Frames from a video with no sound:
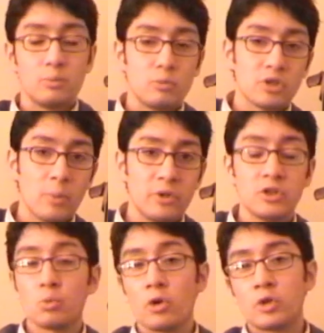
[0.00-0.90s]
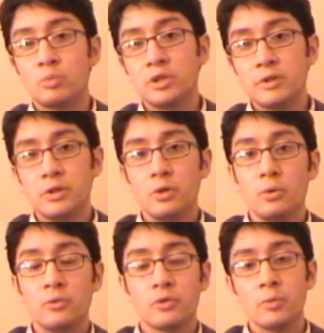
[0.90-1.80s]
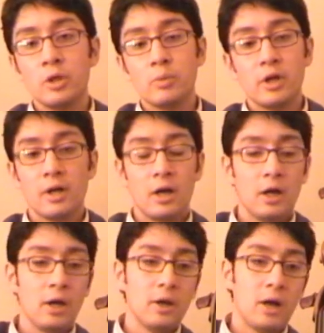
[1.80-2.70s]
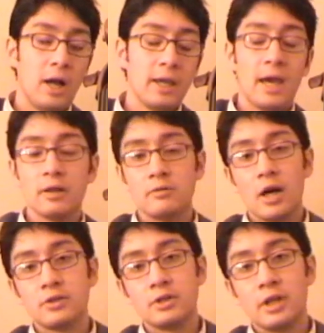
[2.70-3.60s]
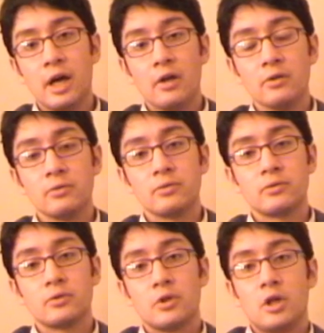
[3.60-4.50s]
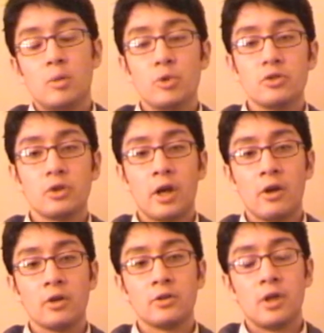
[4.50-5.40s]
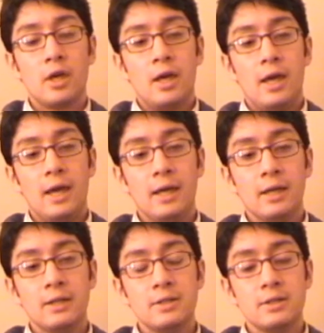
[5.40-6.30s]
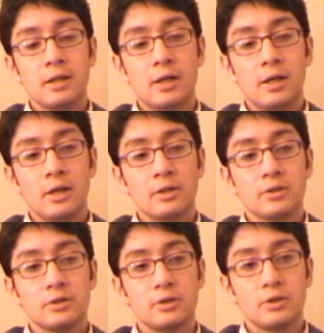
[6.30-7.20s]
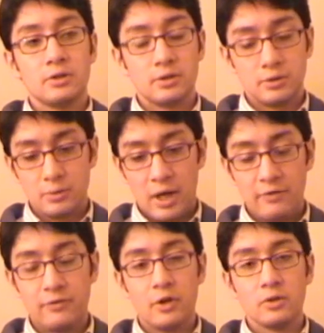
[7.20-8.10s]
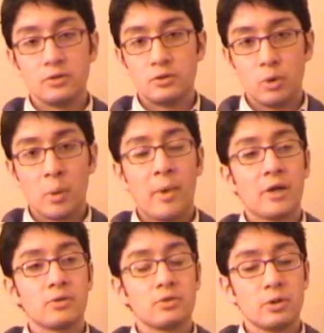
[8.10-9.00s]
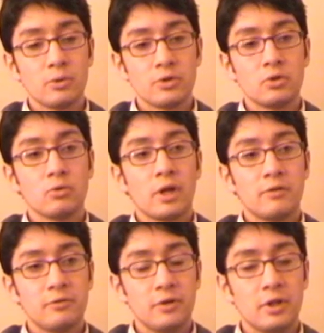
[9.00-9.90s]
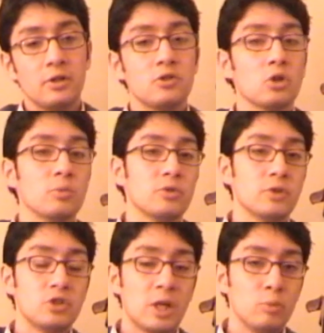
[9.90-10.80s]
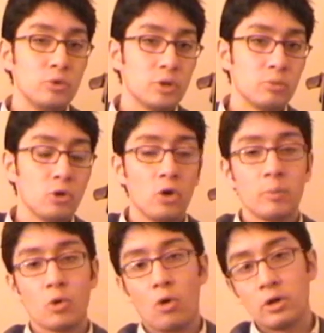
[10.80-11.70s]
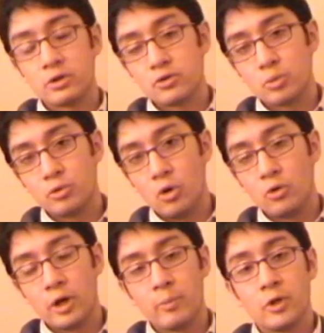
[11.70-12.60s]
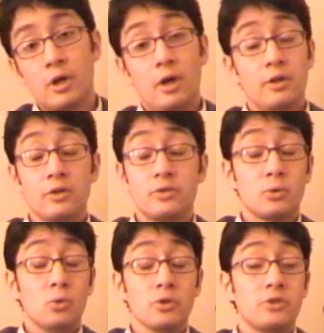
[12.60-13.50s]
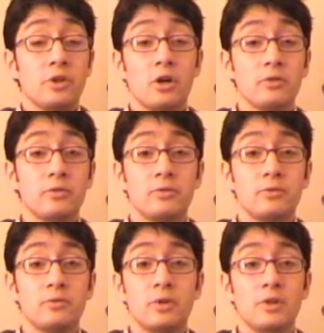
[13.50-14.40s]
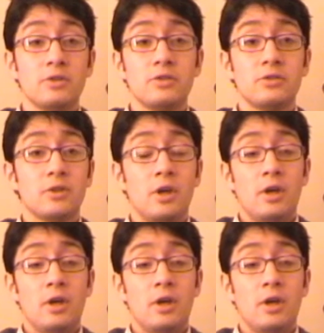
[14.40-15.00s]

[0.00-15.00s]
some things weren't completely new for me, but I had a lot to get out of Mr. Arie, and I felt doing my master's here was a great fit in terms of the chamber music program, the orchestra program. The school itself is